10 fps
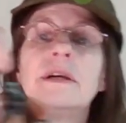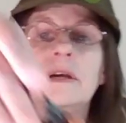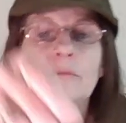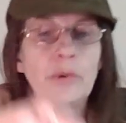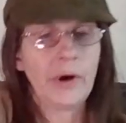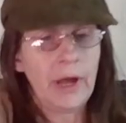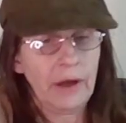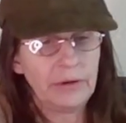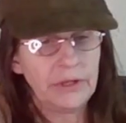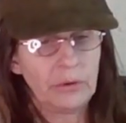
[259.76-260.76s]
and
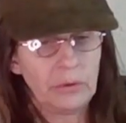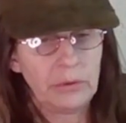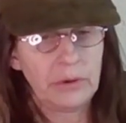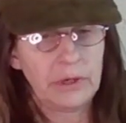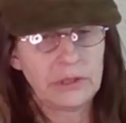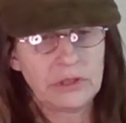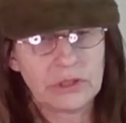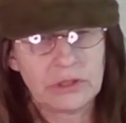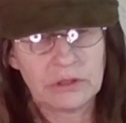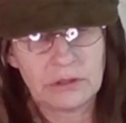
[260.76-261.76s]
brown and
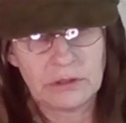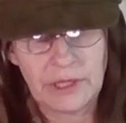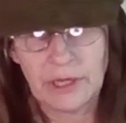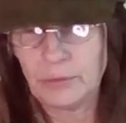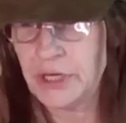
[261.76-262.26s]
orange, like a